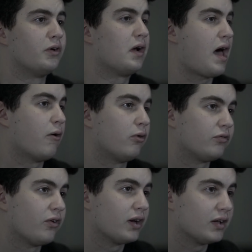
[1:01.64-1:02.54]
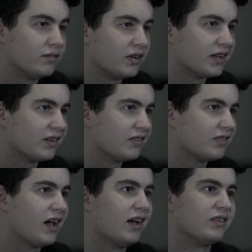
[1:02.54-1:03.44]
for an hour on Friday
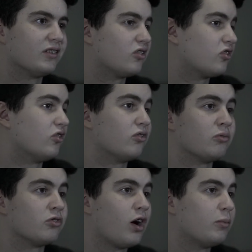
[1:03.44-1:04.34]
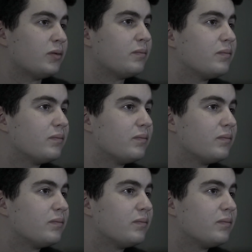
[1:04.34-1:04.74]
evenings and just do some drama.